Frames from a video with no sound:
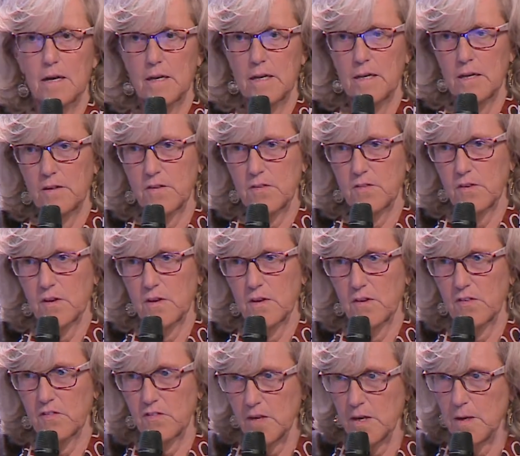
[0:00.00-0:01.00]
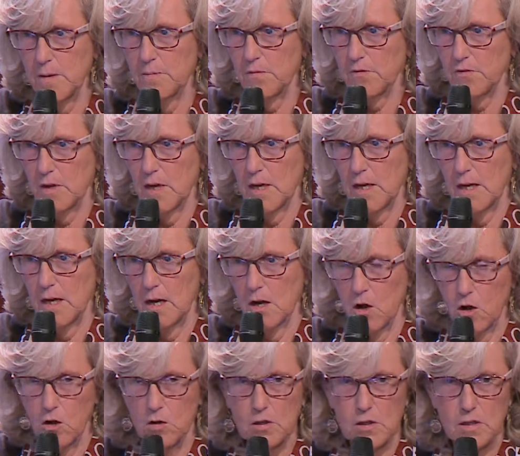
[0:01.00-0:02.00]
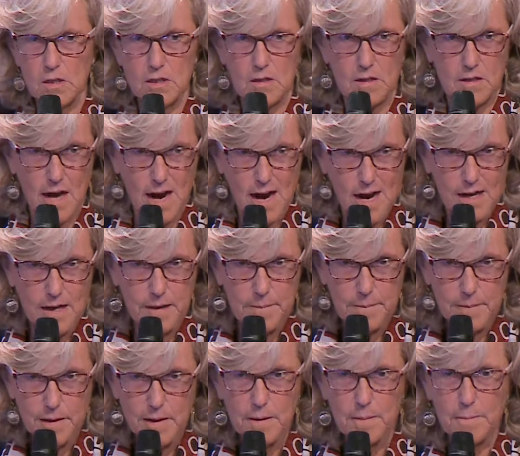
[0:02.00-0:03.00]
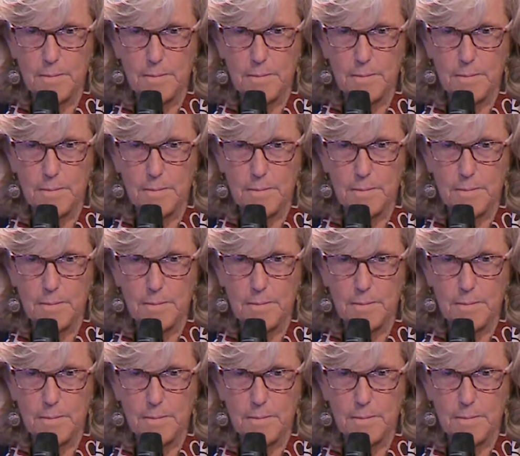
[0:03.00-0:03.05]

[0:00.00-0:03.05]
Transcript: It seems a long time,